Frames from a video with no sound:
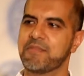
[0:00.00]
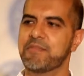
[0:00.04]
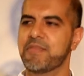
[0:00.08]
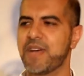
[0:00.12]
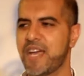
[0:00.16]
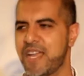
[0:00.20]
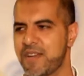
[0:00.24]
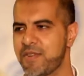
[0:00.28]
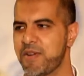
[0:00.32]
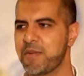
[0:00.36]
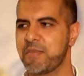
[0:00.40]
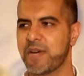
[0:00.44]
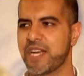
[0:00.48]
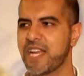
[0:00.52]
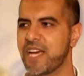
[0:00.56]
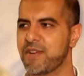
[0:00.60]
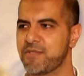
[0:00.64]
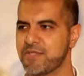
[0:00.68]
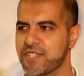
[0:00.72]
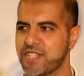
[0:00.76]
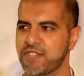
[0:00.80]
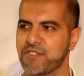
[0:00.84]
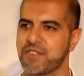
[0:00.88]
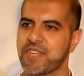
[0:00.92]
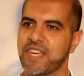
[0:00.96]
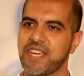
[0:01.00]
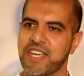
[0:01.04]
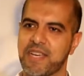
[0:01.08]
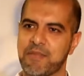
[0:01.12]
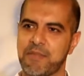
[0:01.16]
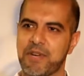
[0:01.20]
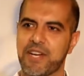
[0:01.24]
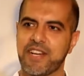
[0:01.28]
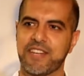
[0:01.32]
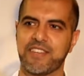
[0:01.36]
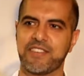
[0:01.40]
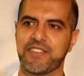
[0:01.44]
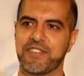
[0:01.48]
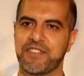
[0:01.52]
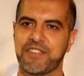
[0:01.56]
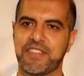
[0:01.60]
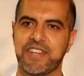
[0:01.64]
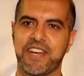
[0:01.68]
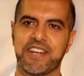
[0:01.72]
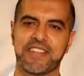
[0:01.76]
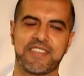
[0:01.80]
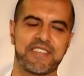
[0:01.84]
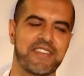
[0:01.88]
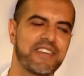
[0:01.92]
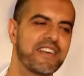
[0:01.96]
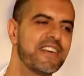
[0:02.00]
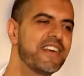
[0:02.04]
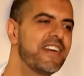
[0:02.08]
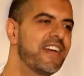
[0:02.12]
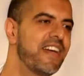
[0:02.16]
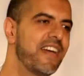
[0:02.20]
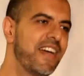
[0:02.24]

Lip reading: But anyway, my dad was like, you can't get married till you're a doctor.